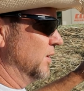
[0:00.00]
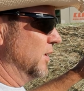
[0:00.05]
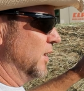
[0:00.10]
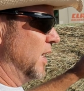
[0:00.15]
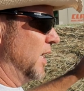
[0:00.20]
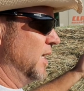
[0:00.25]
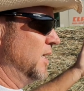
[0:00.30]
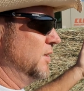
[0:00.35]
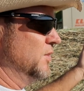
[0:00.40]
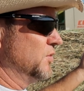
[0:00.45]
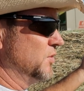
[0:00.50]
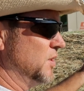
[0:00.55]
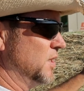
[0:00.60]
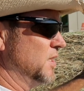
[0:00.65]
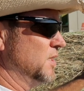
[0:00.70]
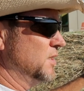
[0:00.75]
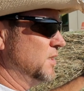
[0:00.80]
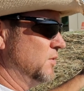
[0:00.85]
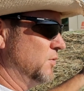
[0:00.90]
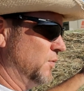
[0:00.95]

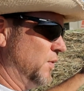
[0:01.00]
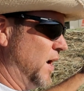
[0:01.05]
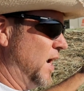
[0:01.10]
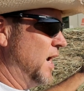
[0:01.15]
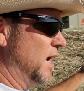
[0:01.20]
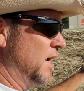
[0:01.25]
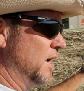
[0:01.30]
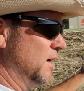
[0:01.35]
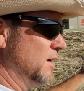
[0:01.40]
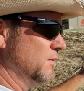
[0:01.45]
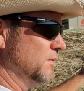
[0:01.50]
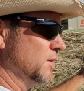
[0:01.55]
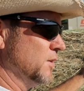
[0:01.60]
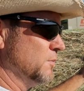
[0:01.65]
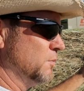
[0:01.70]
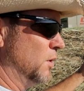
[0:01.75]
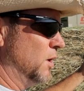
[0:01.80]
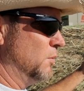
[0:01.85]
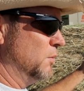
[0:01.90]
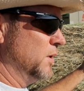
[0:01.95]
865
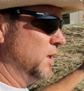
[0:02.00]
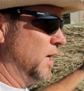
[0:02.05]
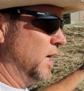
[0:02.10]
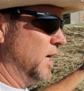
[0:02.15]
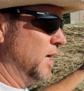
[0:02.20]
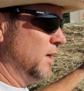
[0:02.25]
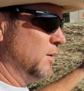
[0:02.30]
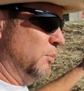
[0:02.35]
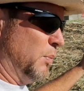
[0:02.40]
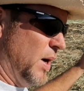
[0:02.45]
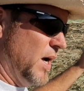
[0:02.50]
is what we had